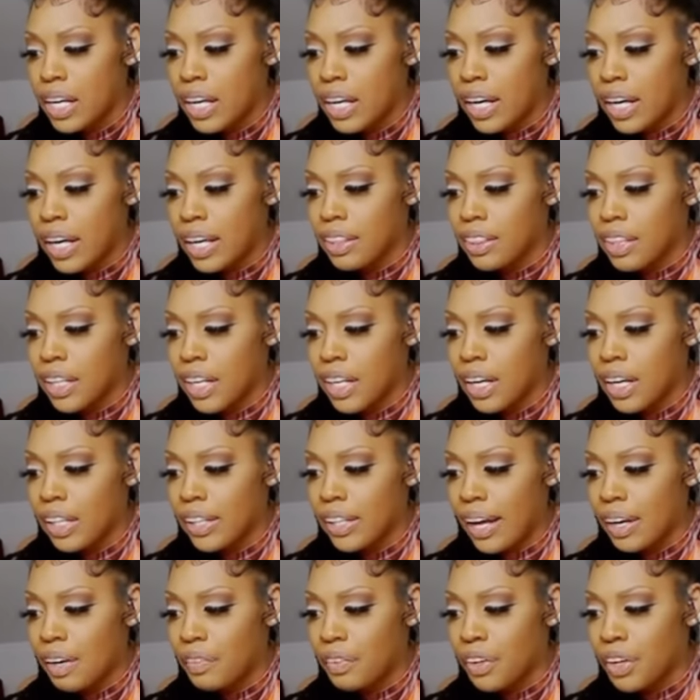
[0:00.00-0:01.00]
And then a
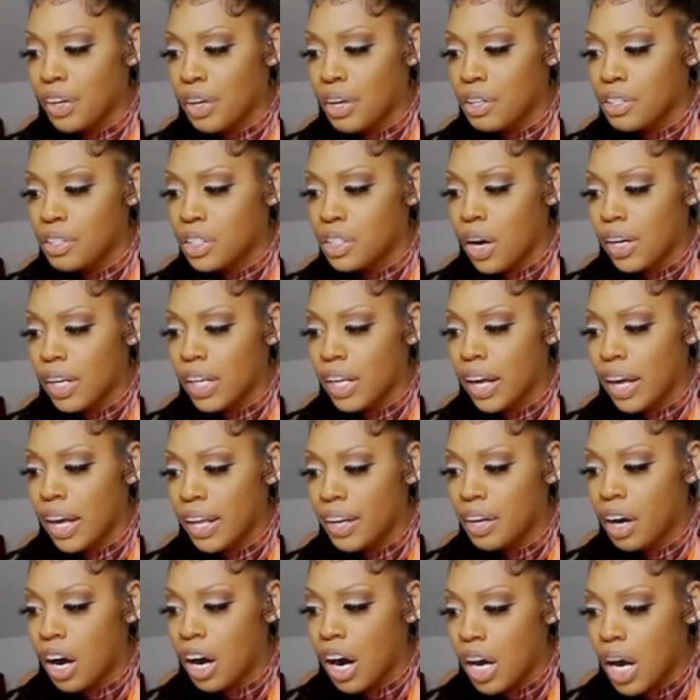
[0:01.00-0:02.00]
lot of girls started hitting
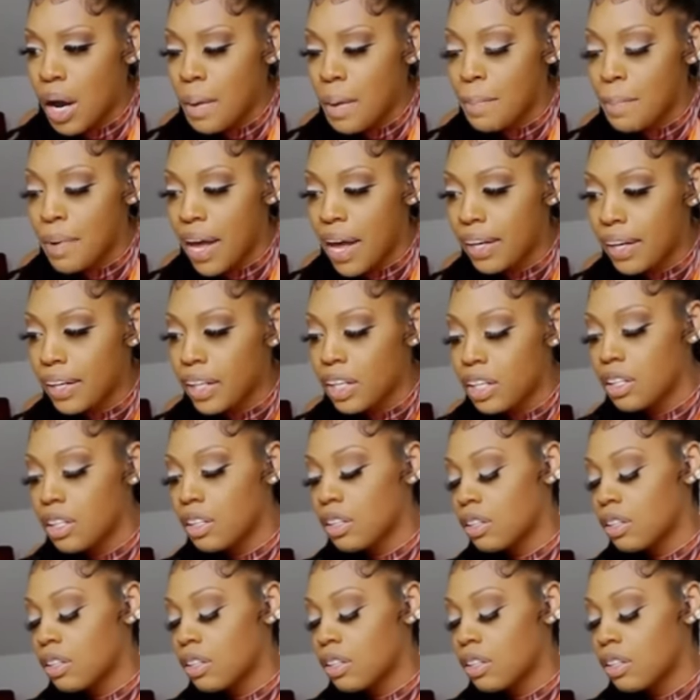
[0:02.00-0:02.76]
her up begging.